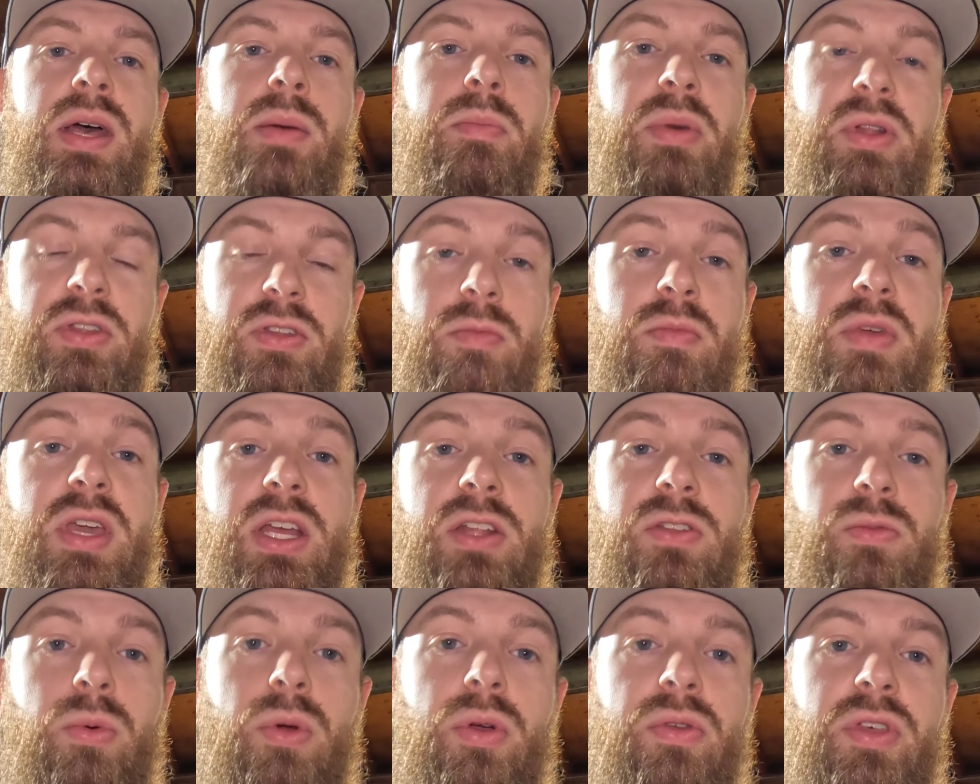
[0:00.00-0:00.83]
but to me
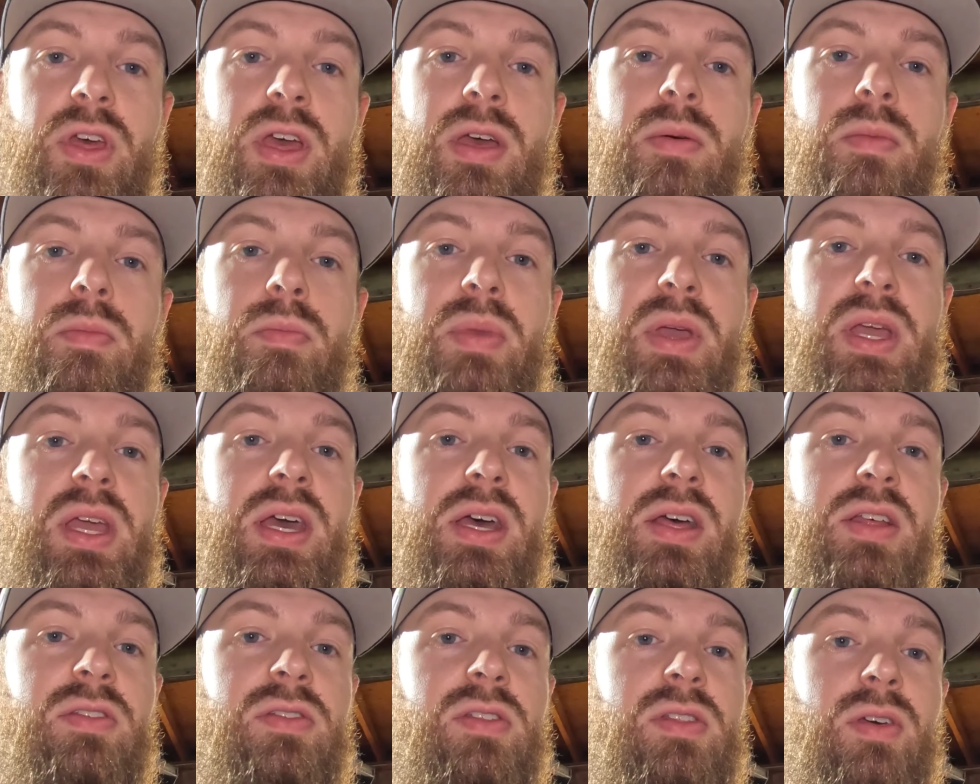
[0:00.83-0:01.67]
it's worth it
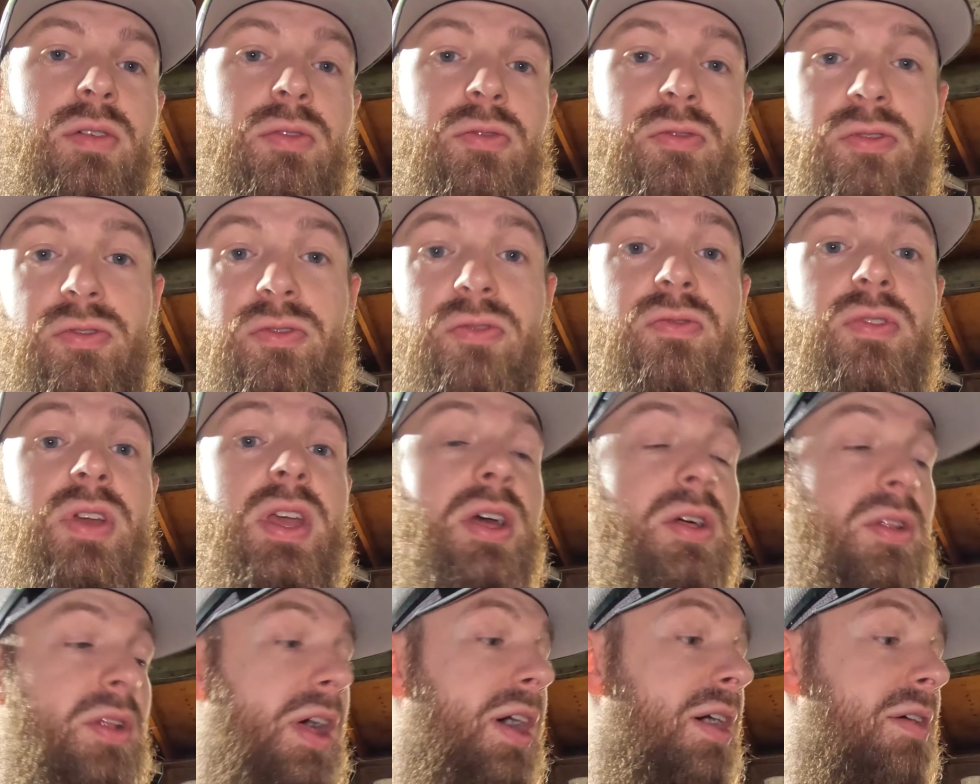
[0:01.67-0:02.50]
because the
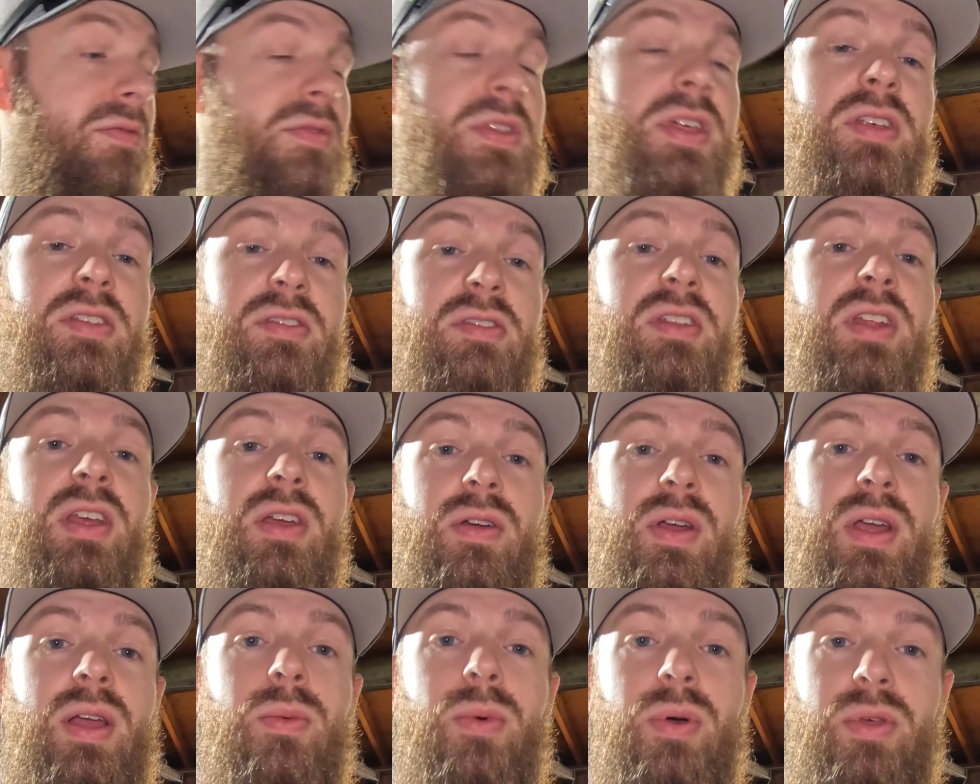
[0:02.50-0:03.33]
feel of this
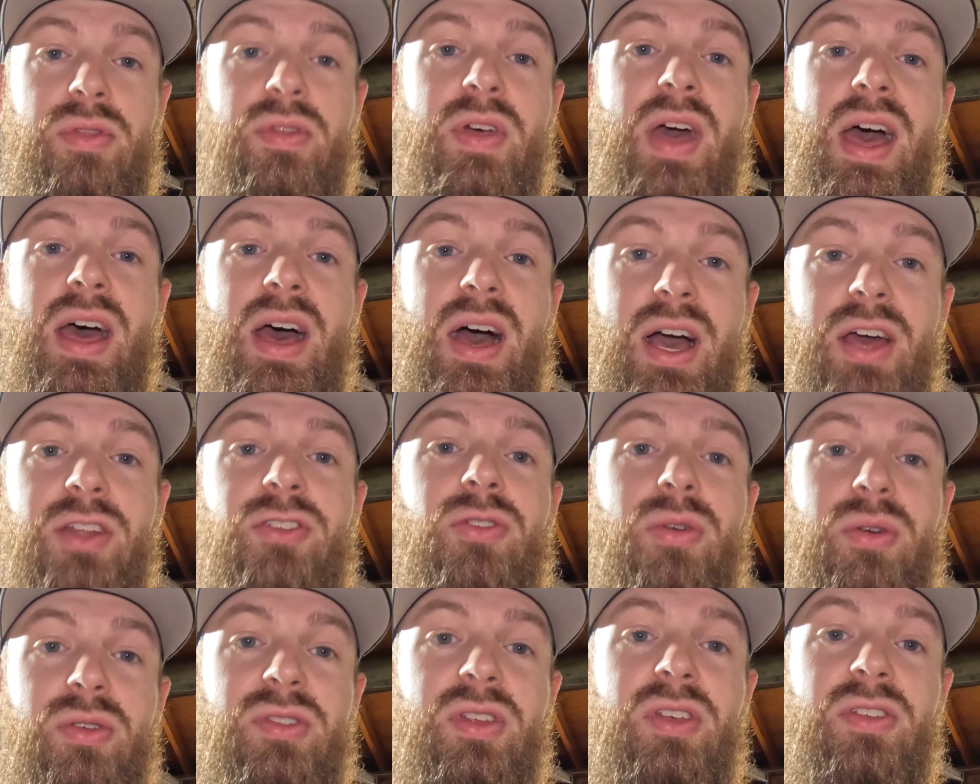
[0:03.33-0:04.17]
steering with that
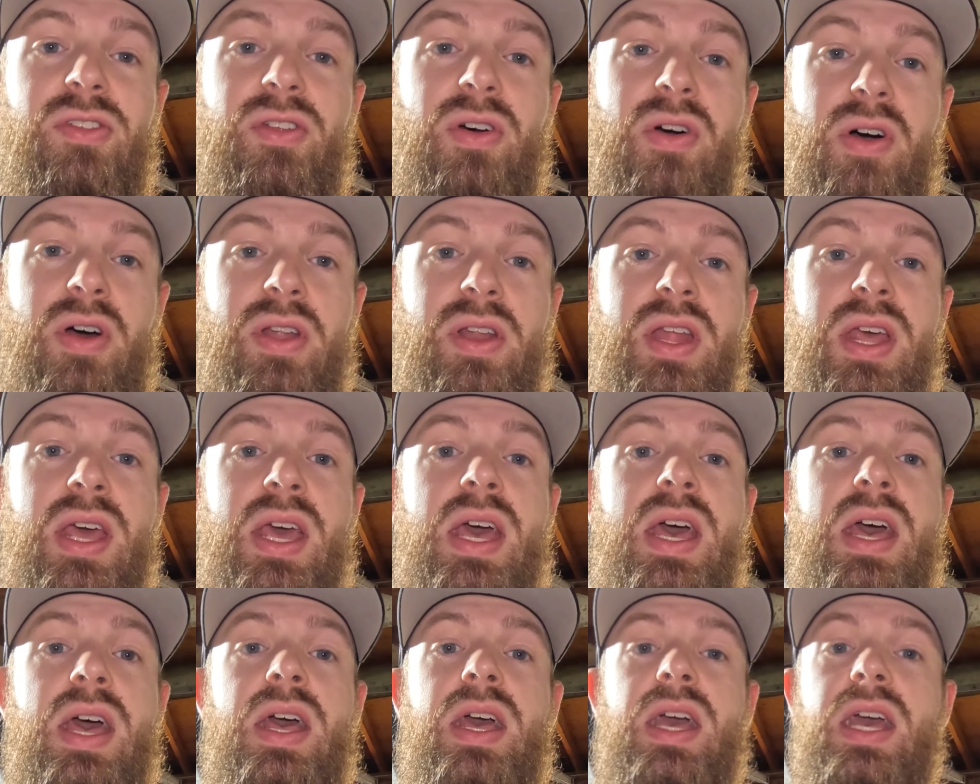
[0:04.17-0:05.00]
hydro assist on
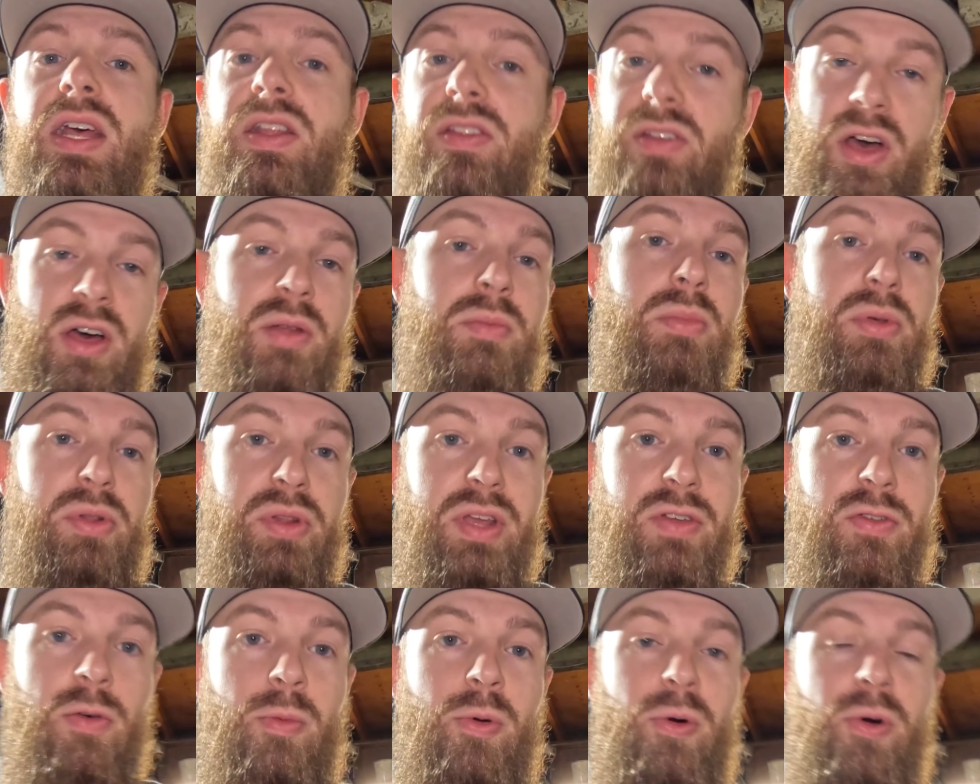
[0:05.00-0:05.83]
is
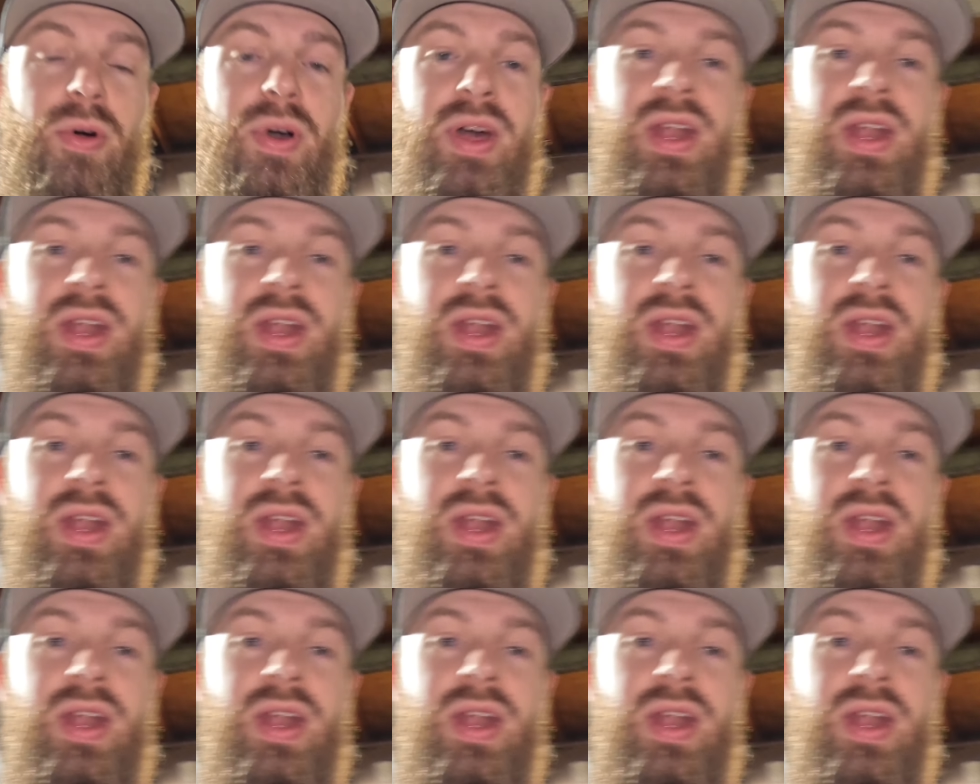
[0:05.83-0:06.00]
unbelievable,